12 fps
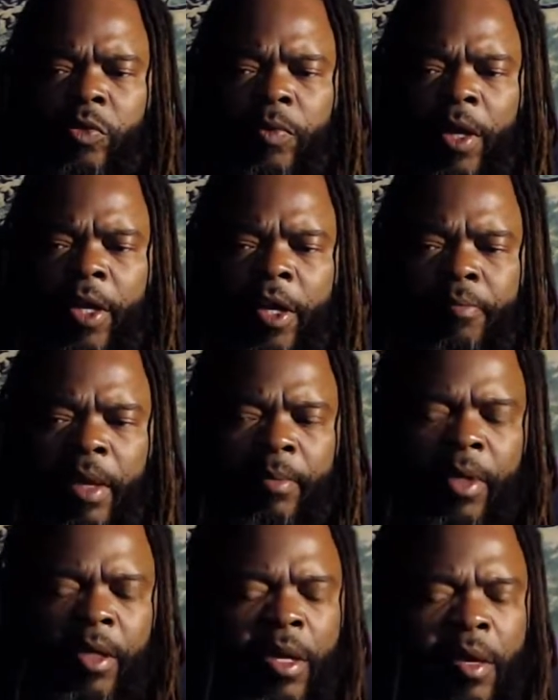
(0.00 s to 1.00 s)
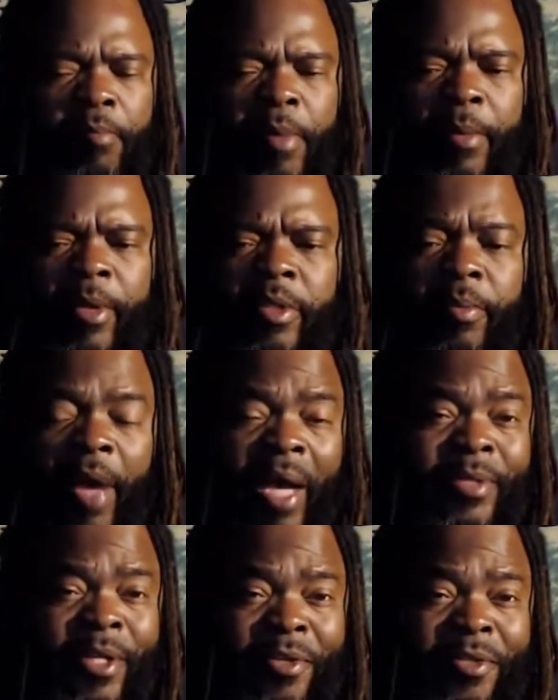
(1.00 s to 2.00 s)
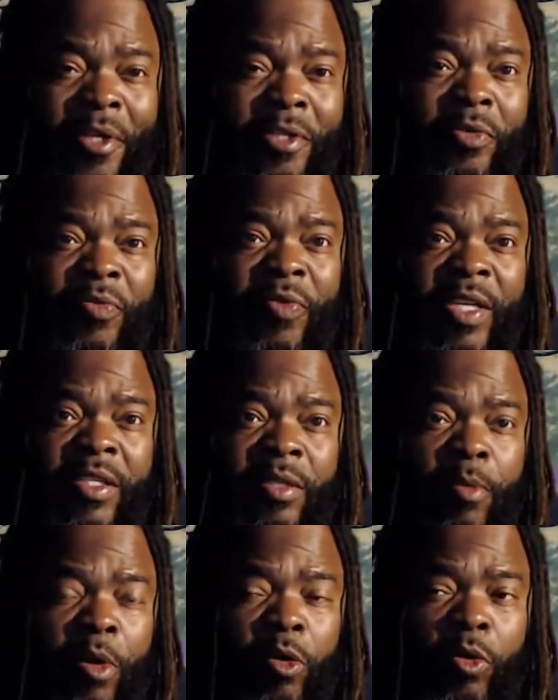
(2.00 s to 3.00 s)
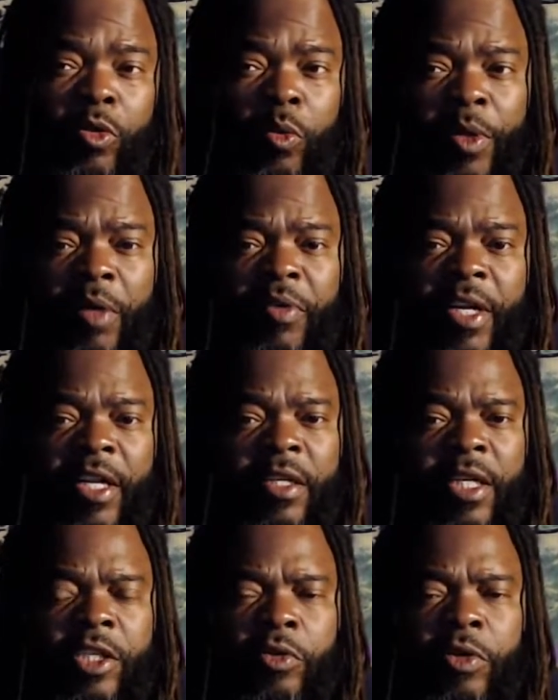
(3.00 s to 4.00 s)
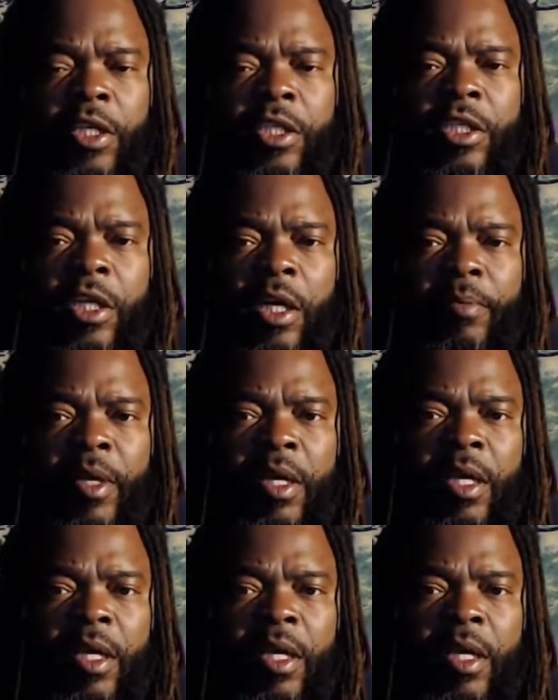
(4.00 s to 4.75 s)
You out here, maybe some obstacles that you face, some hurdles or whatever that you need to jump.